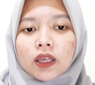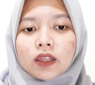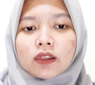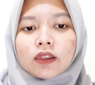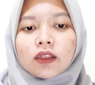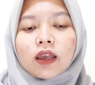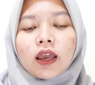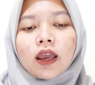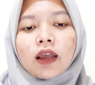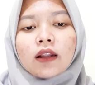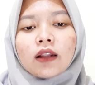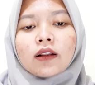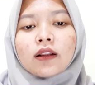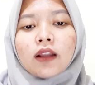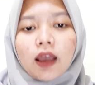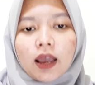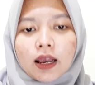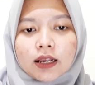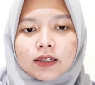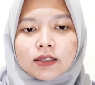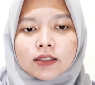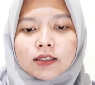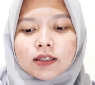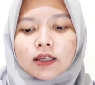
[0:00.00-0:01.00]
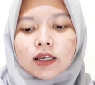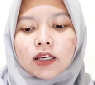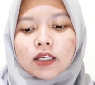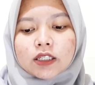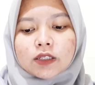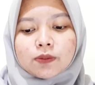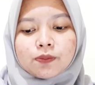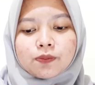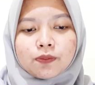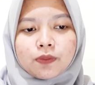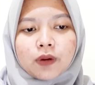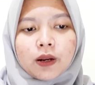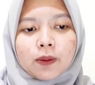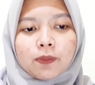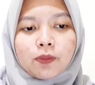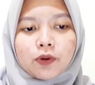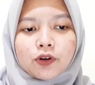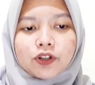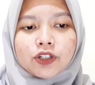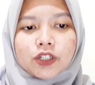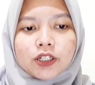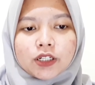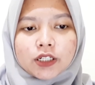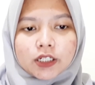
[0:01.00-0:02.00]
and as is
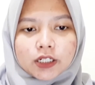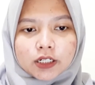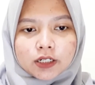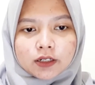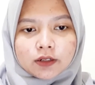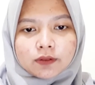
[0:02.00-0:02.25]
preposition.